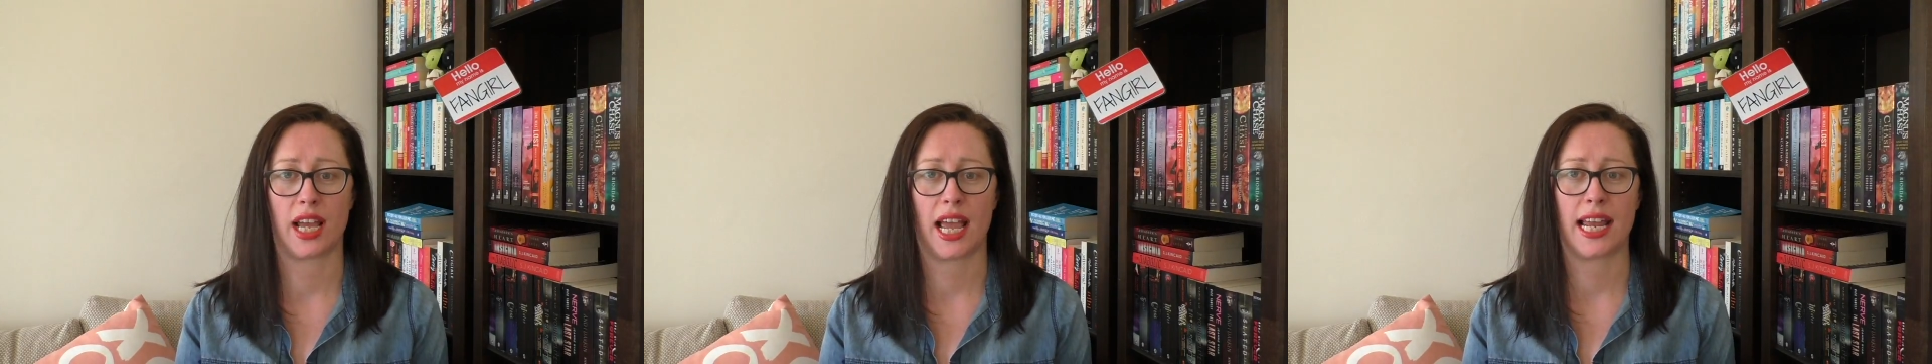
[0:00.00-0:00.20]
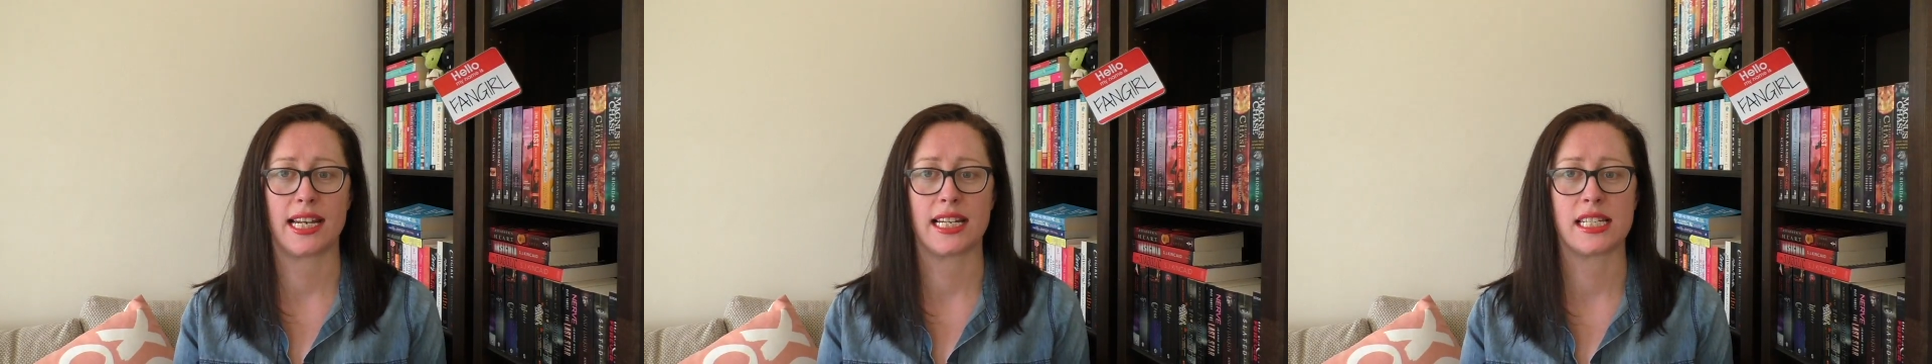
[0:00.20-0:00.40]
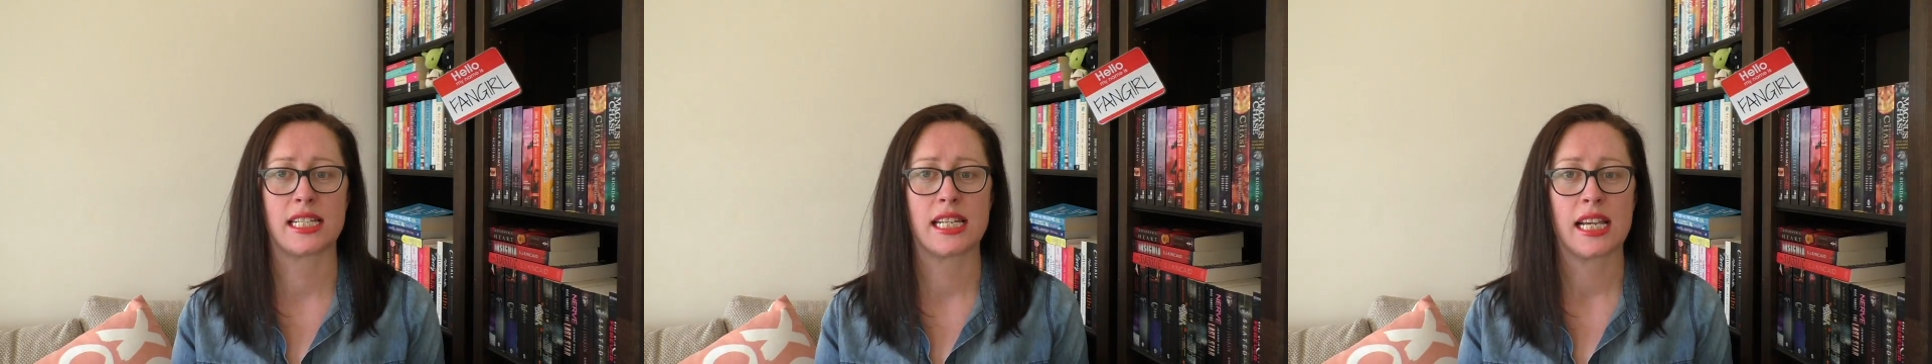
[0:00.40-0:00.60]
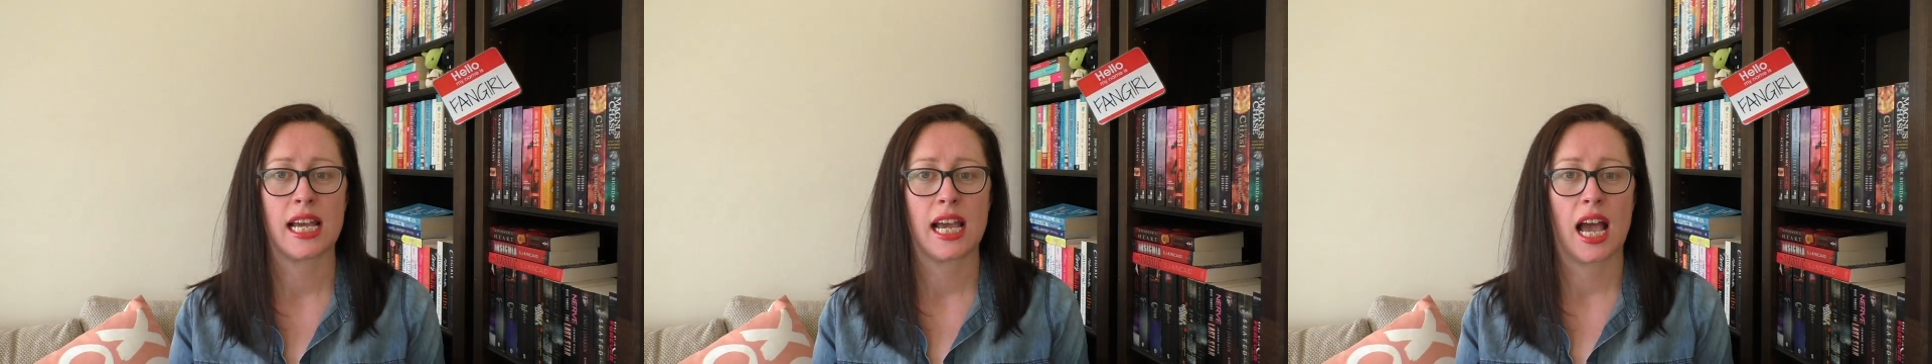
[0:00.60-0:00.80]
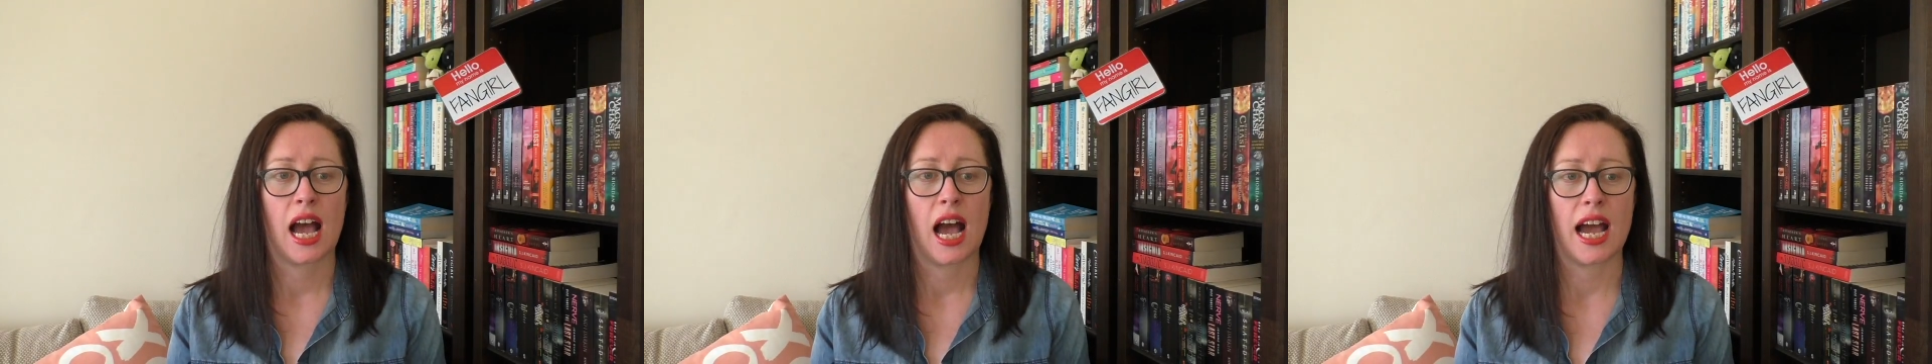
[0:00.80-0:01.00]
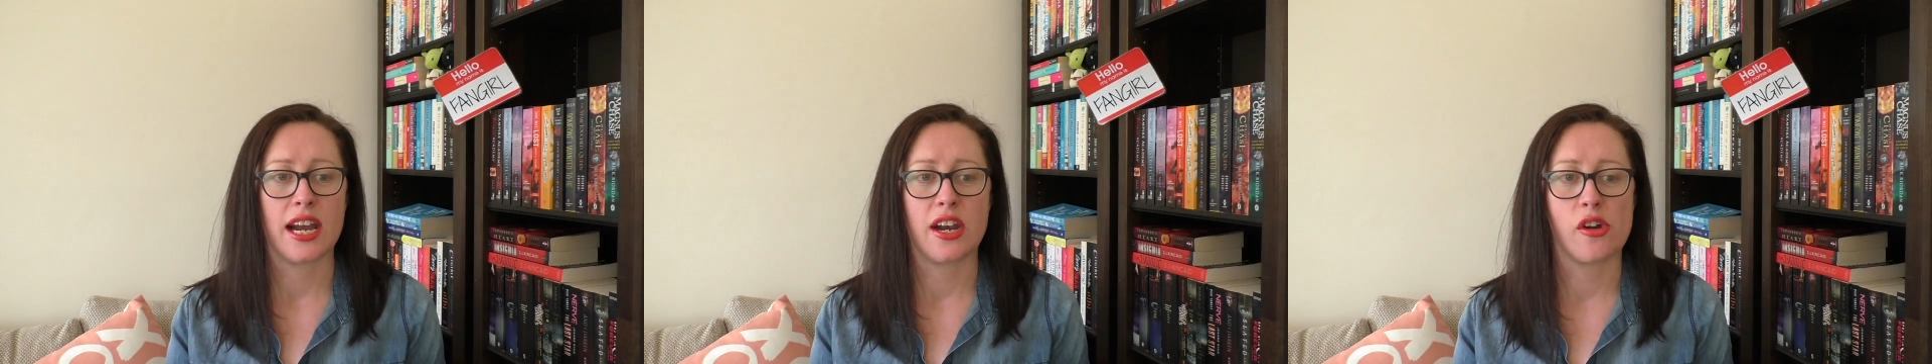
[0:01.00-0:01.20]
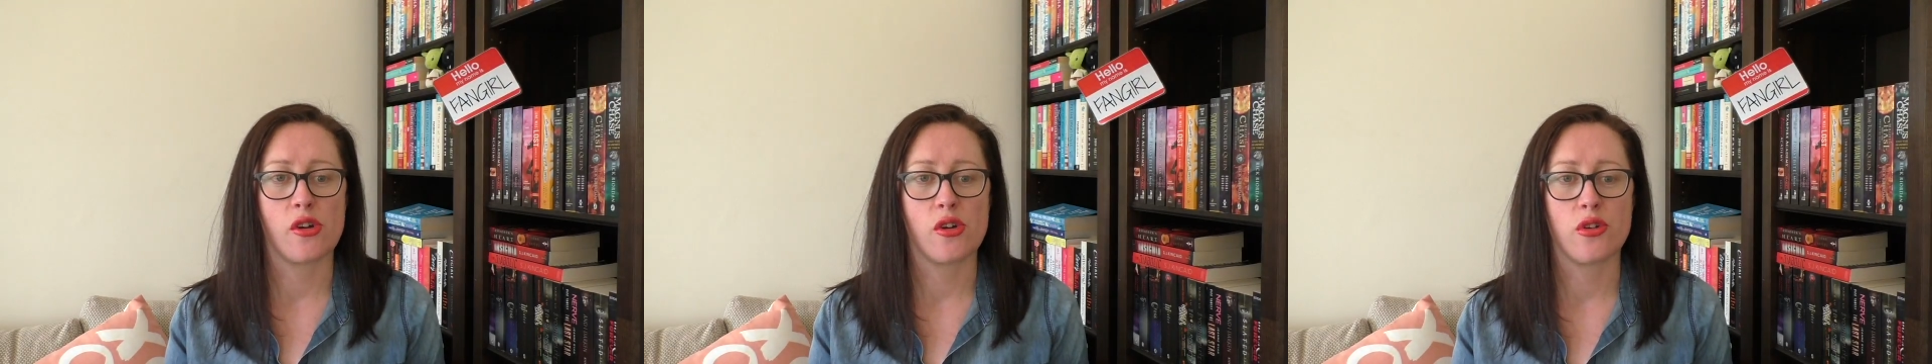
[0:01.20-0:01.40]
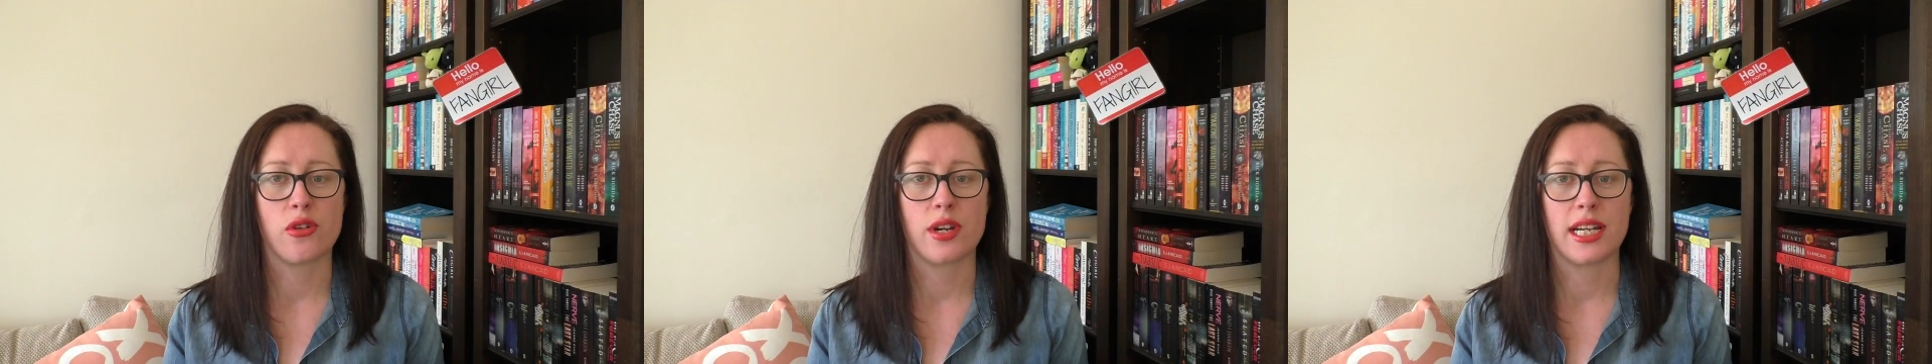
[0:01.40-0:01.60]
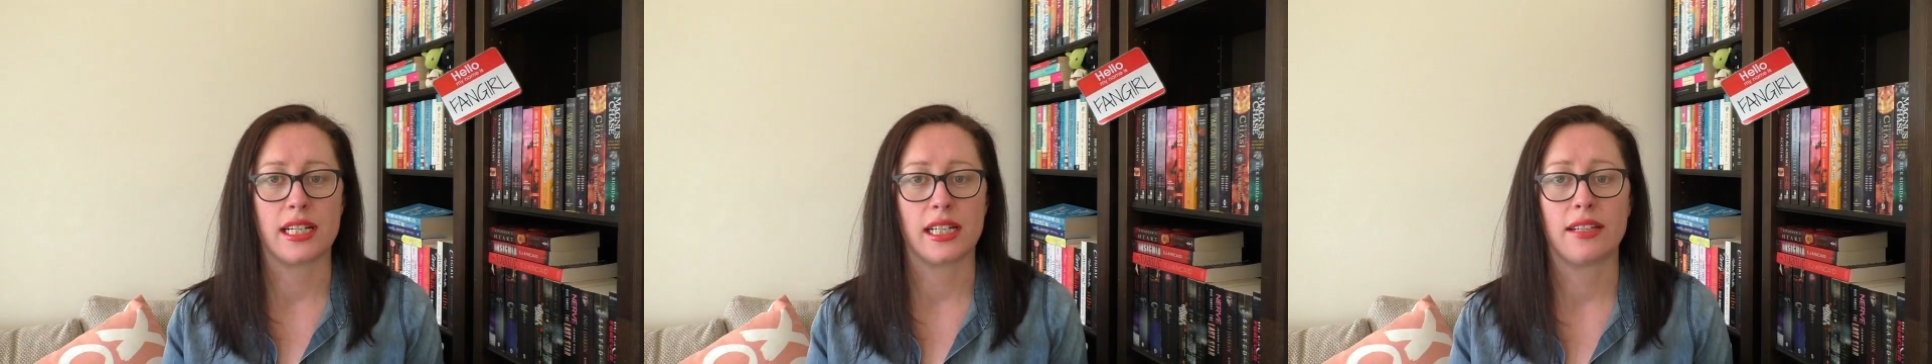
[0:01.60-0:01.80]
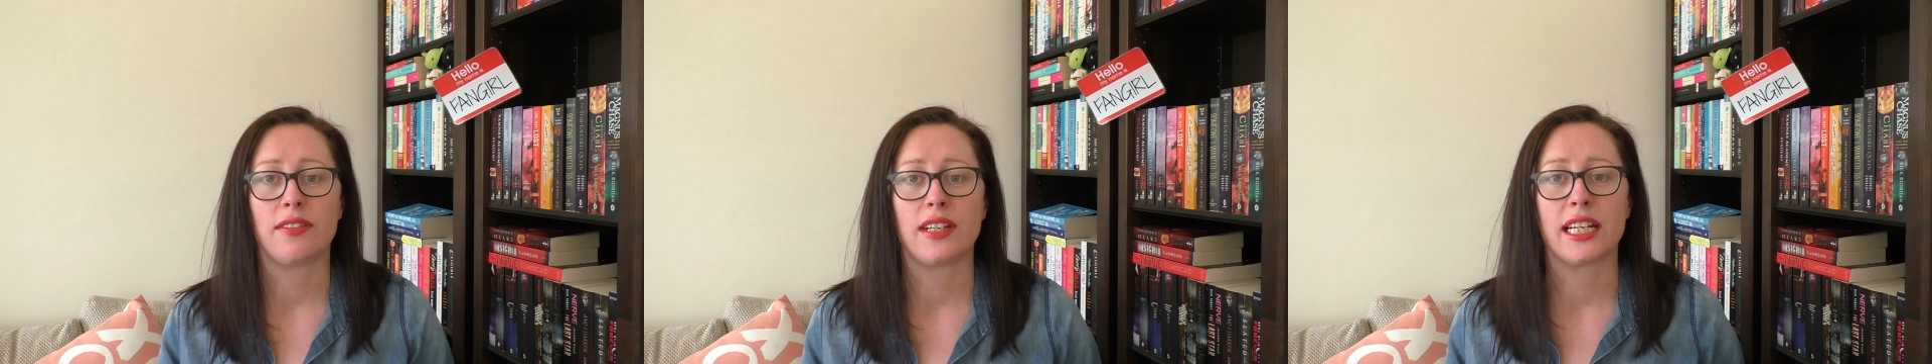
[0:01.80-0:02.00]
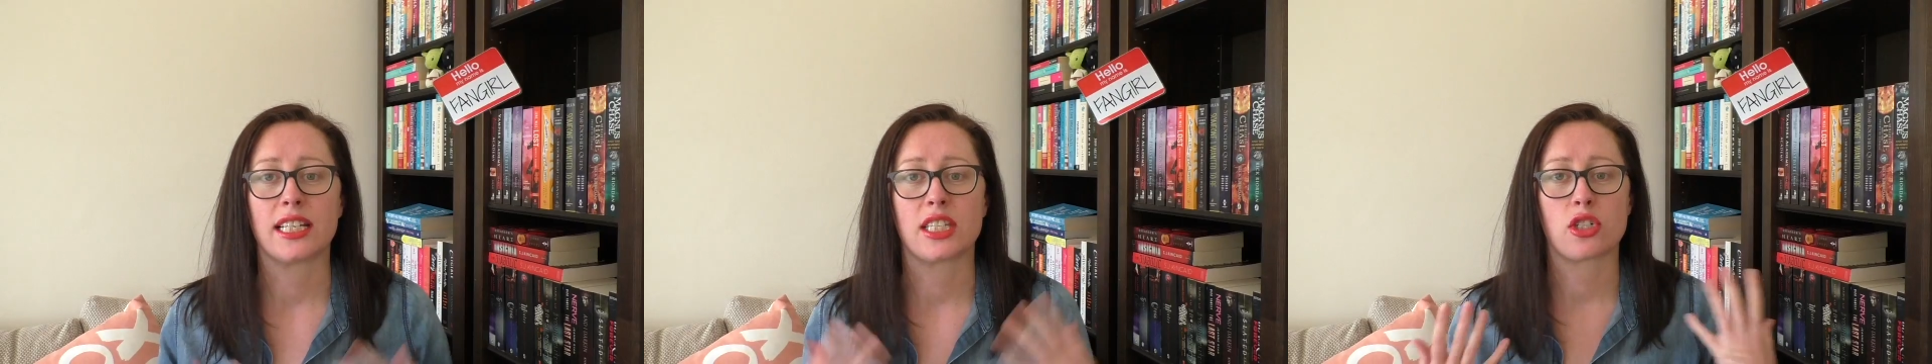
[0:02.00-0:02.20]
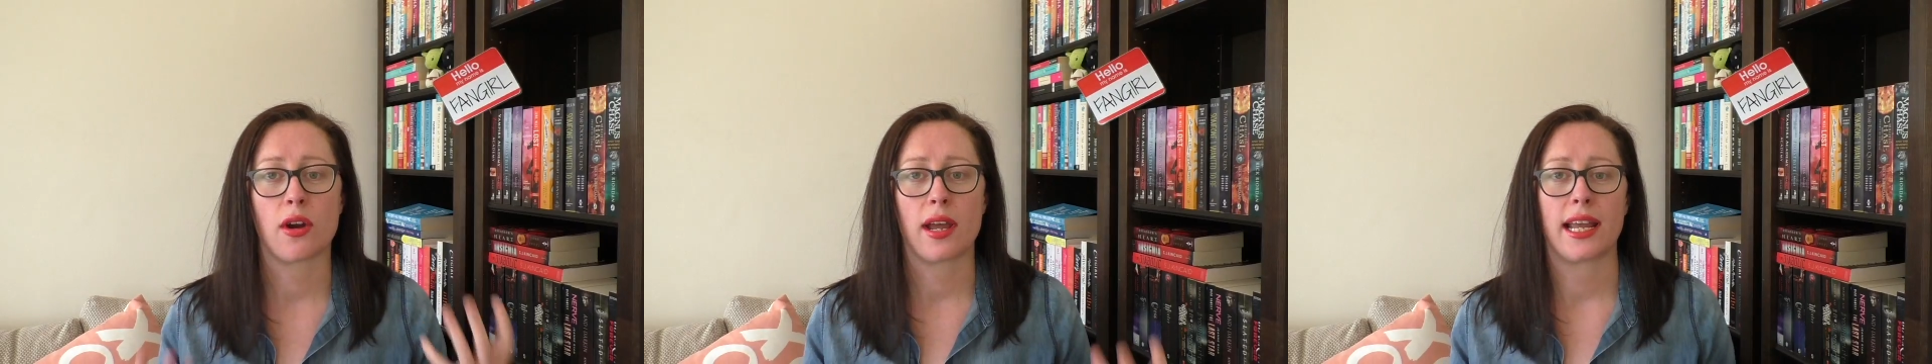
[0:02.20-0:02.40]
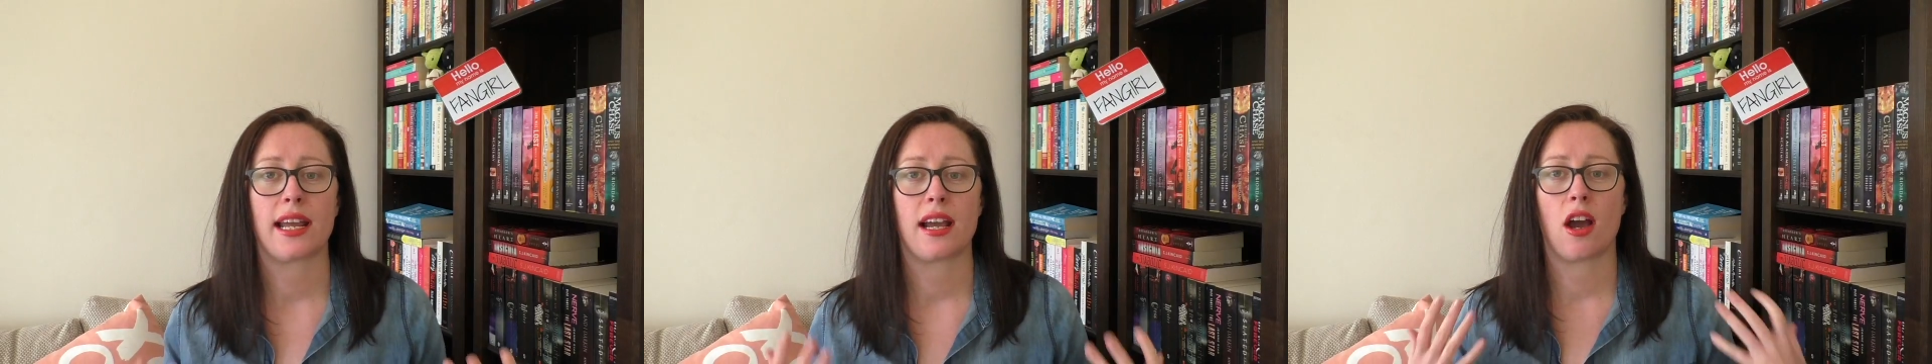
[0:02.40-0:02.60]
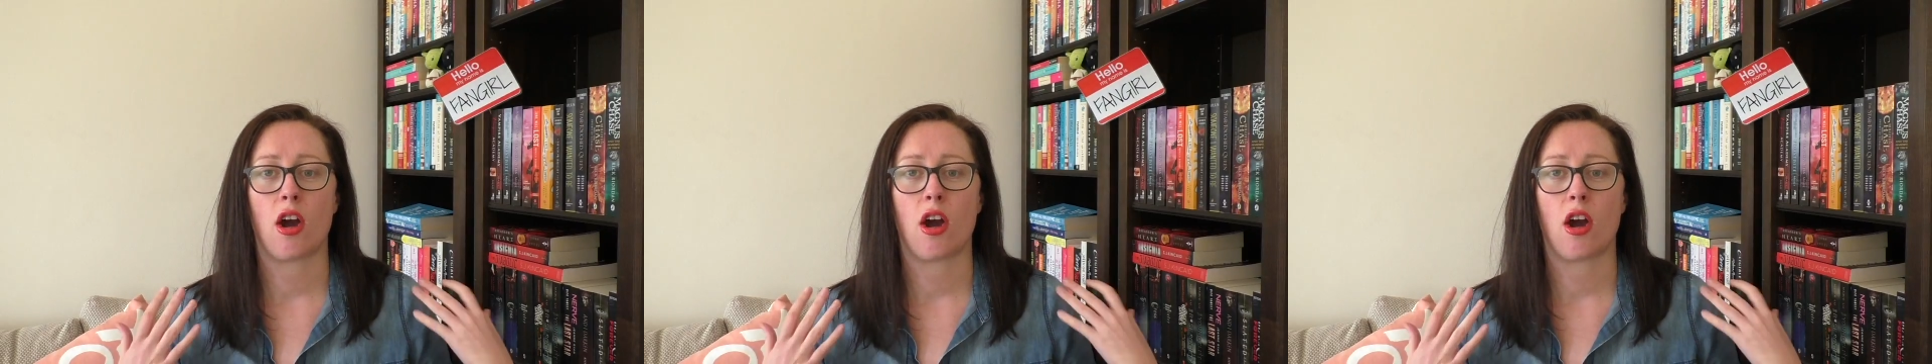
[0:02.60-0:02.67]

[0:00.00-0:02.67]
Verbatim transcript: And I know in living in Australia,